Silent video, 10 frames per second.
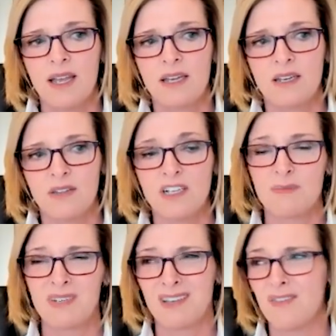And I thought
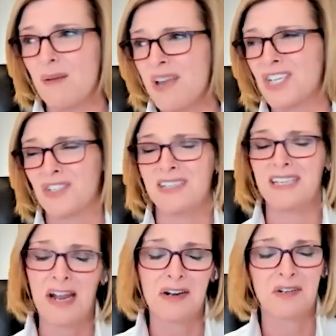to myself, I'm actually
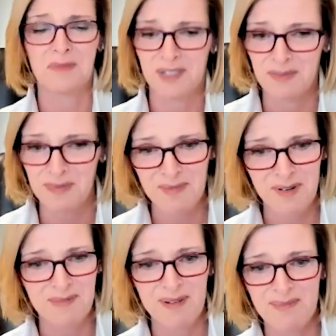terrible at
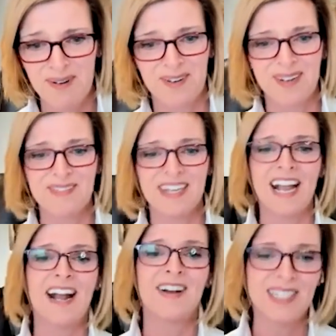promoting my program. Like,
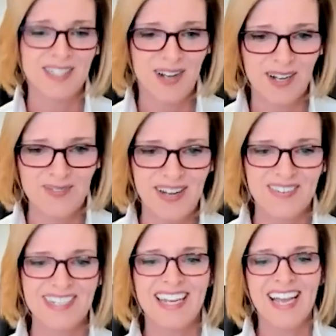I hardly talk
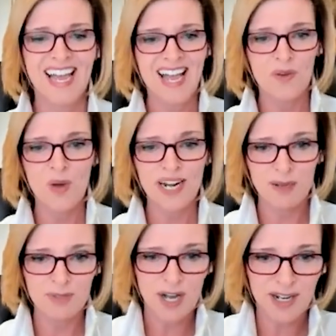about it when
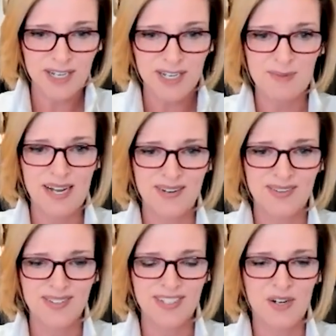I'm talking
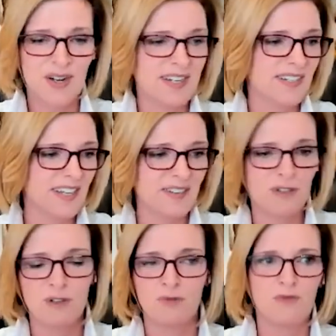about, you know,
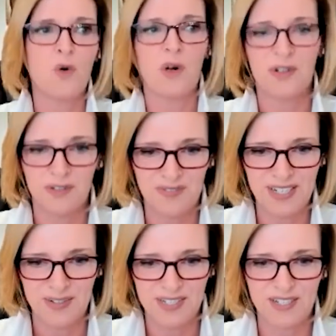there's 400
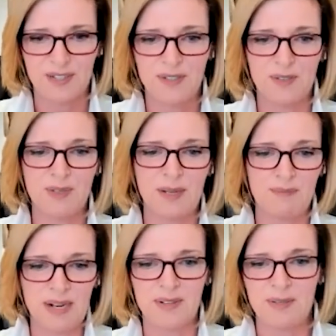videos on YouTube, but I
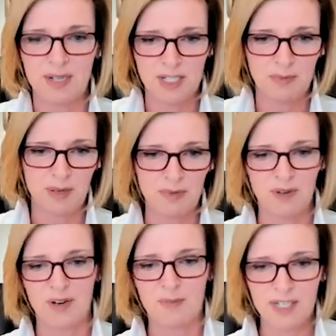barely mention my
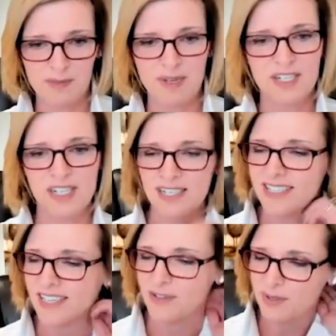program. I just mentioned at
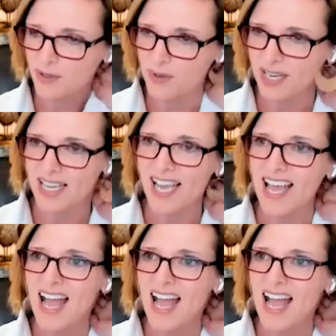the end real quick.